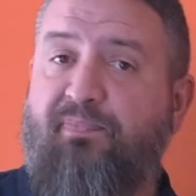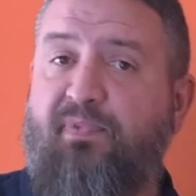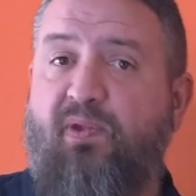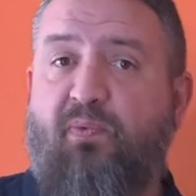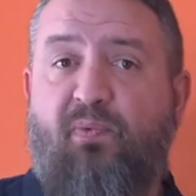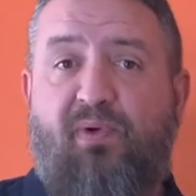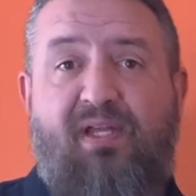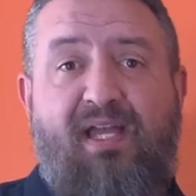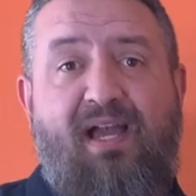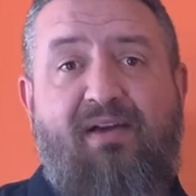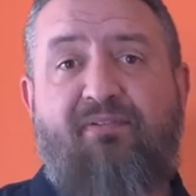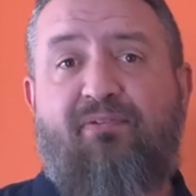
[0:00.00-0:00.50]

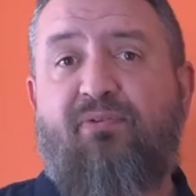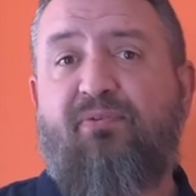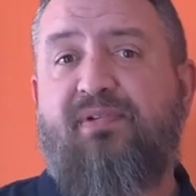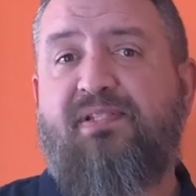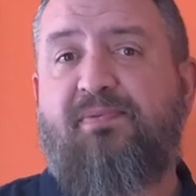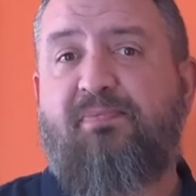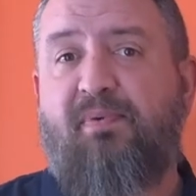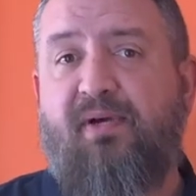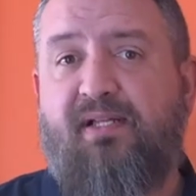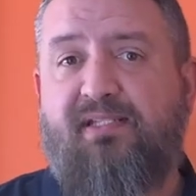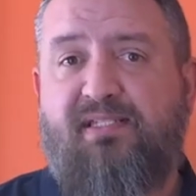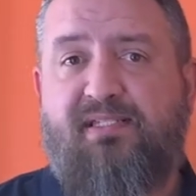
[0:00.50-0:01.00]
we have a
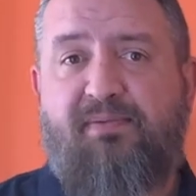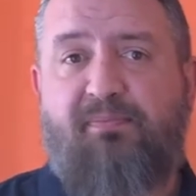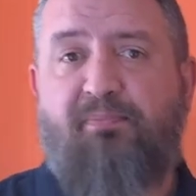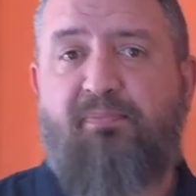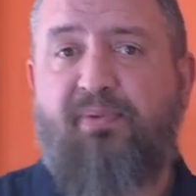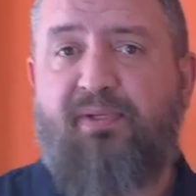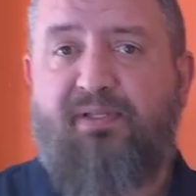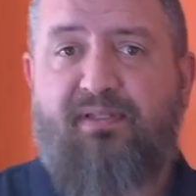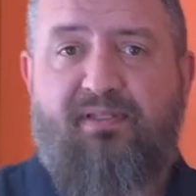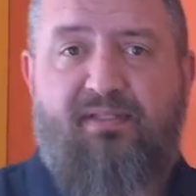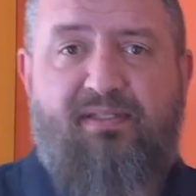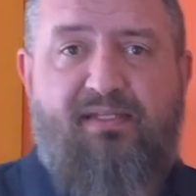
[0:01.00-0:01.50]

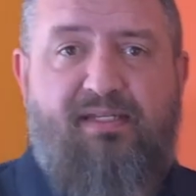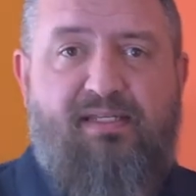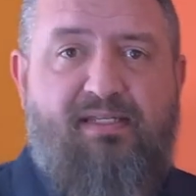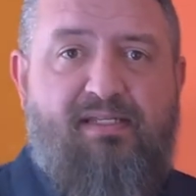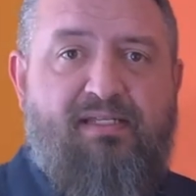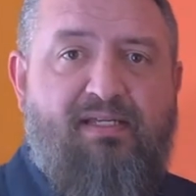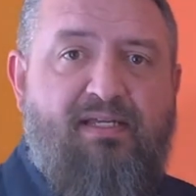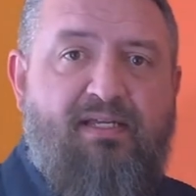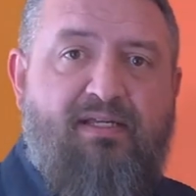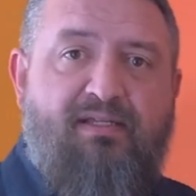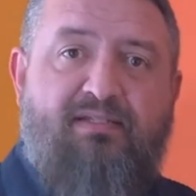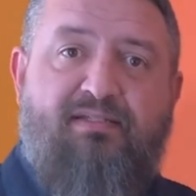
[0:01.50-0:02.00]

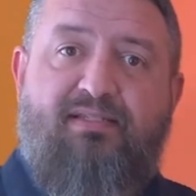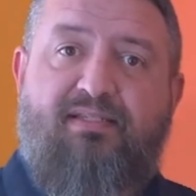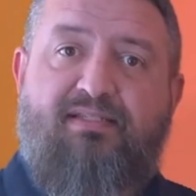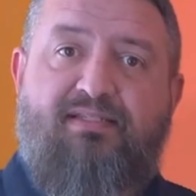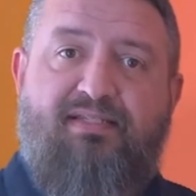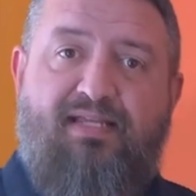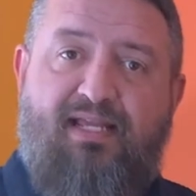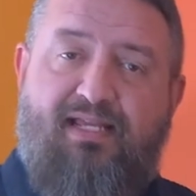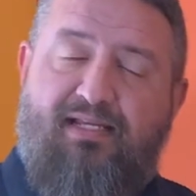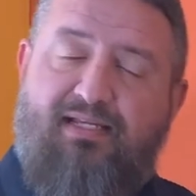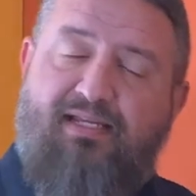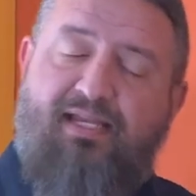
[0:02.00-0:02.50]
responsibility to
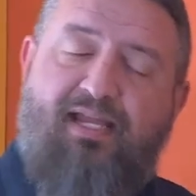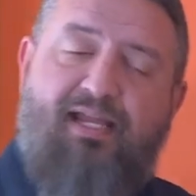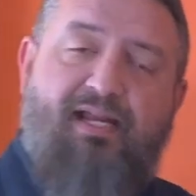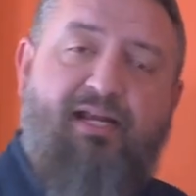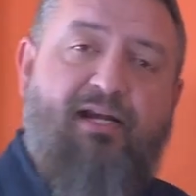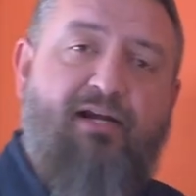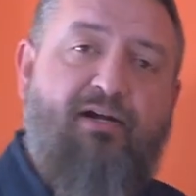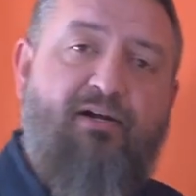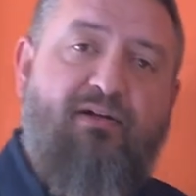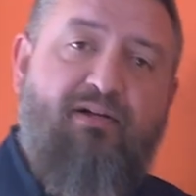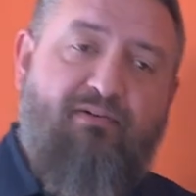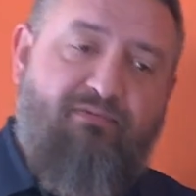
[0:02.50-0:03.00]
take
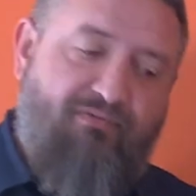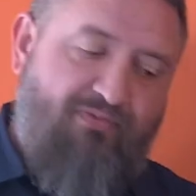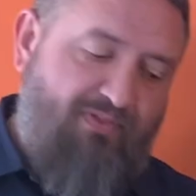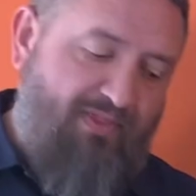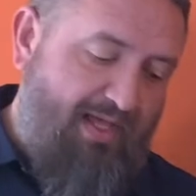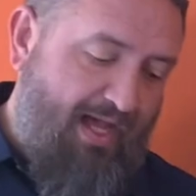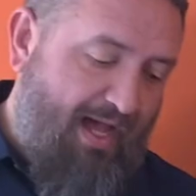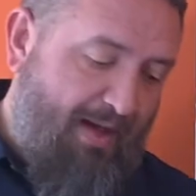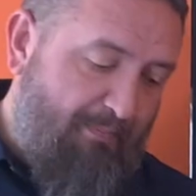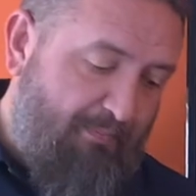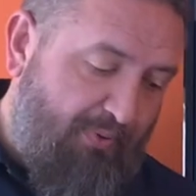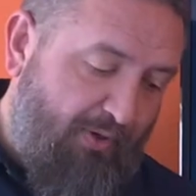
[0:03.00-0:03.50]
care of
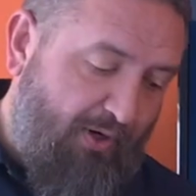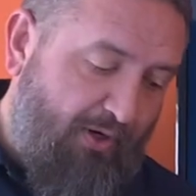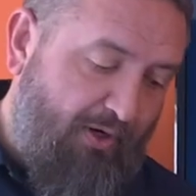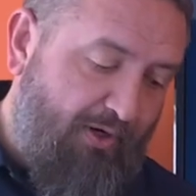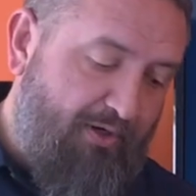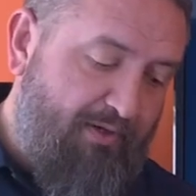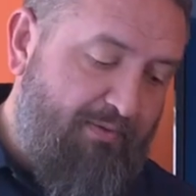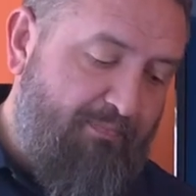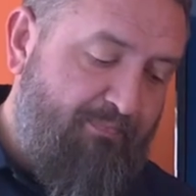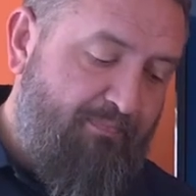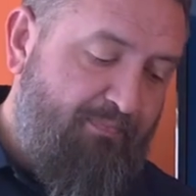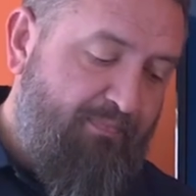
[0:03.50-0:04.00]
that
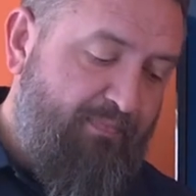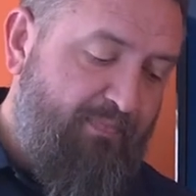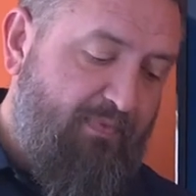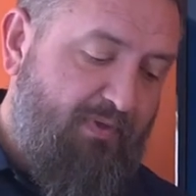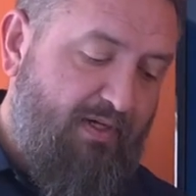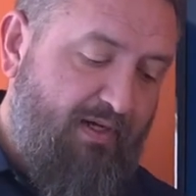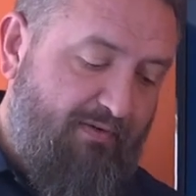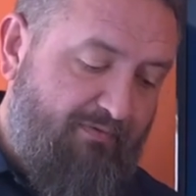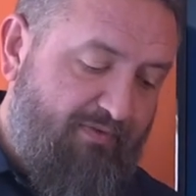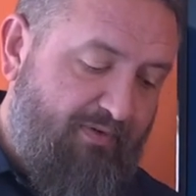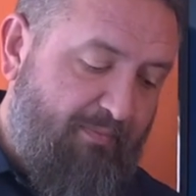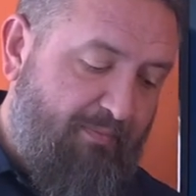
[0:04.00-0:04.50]
part
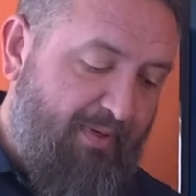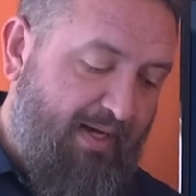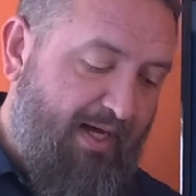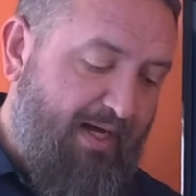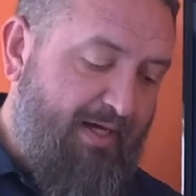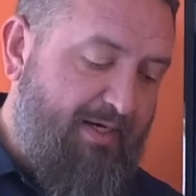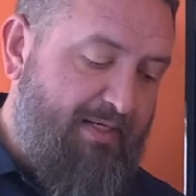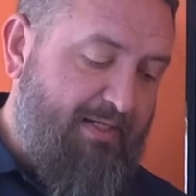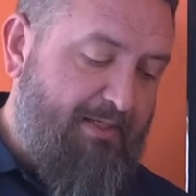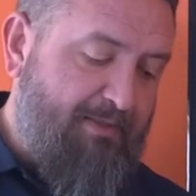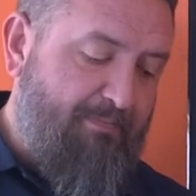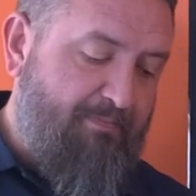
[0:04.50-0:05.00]
of the
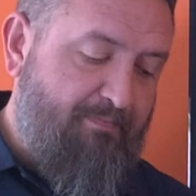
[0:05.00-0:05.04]
body.